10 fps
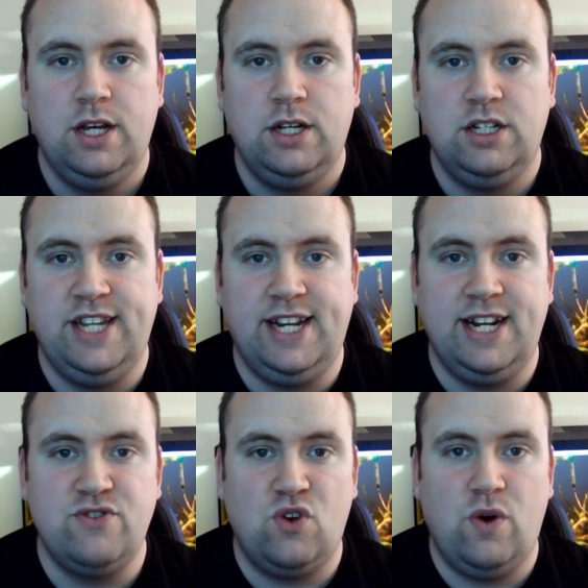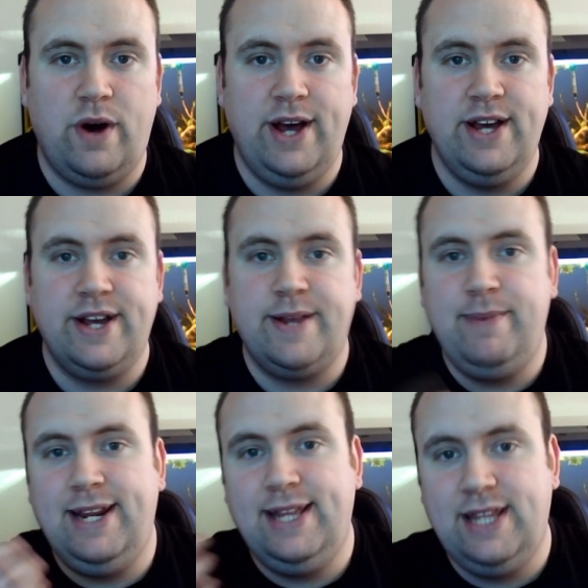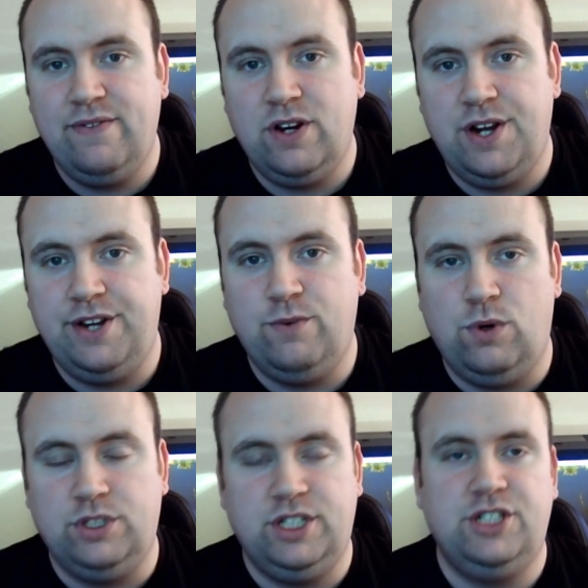cichlids require a completely different kind of water,